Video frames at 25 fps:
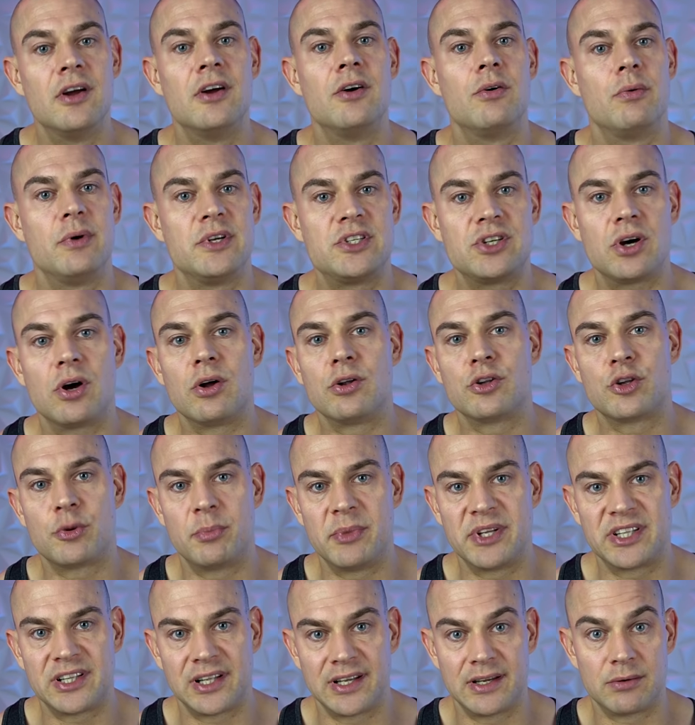which
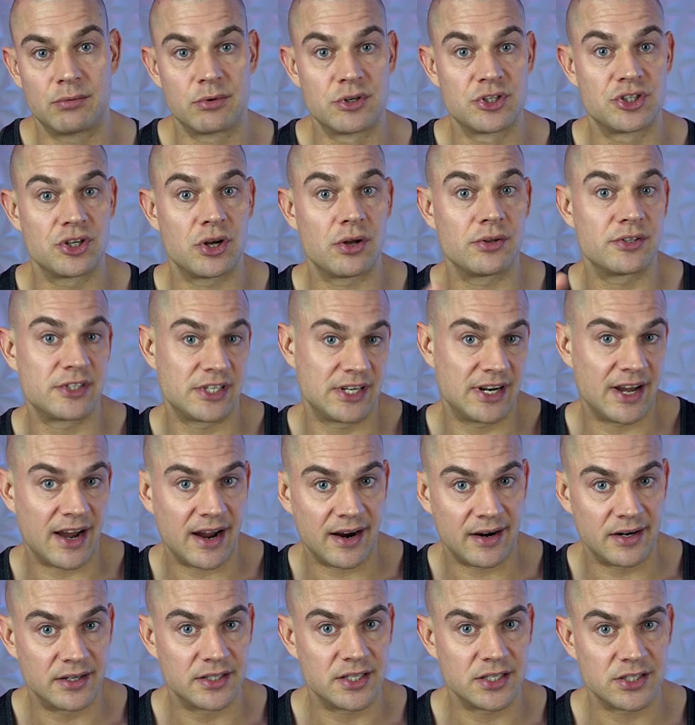ultimately result in
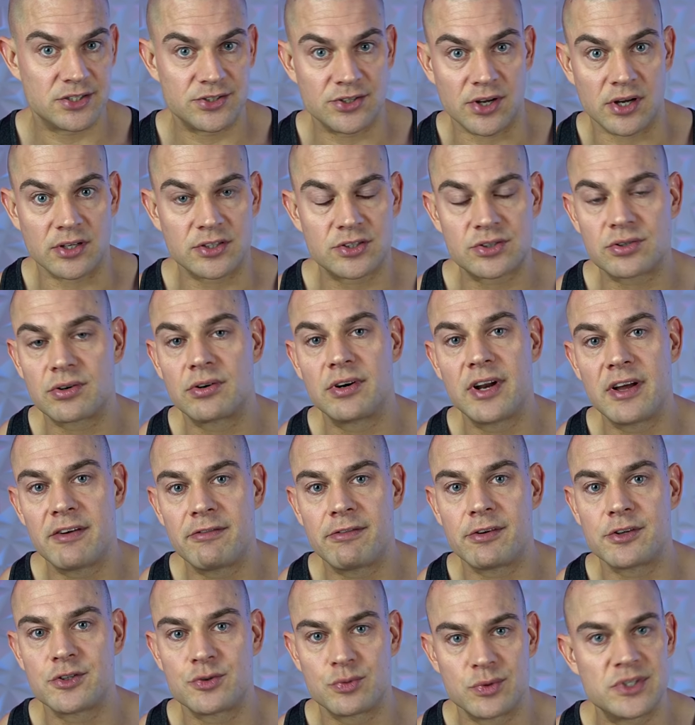higher testosterone
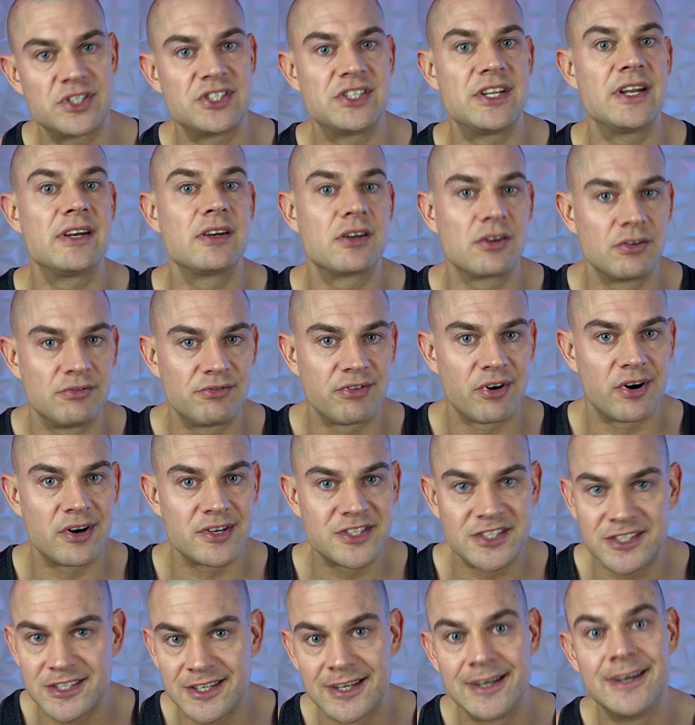levels, which then
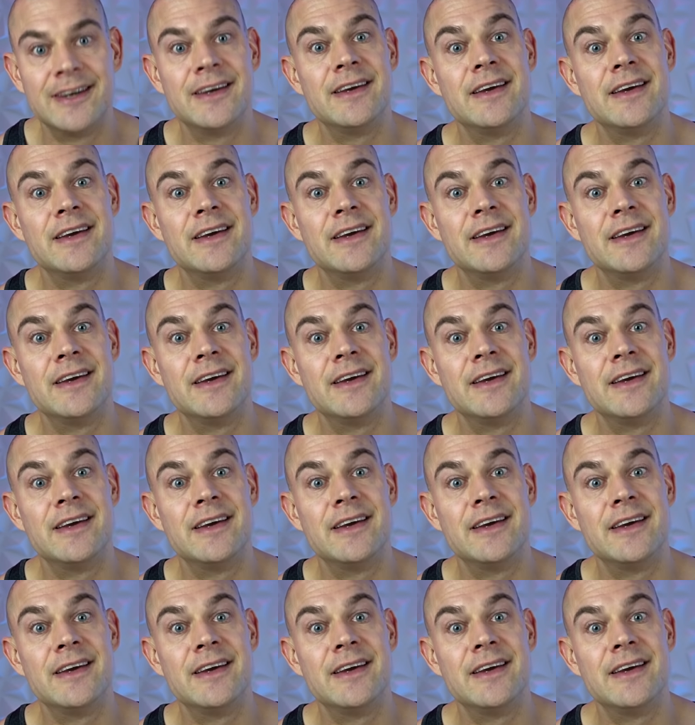converts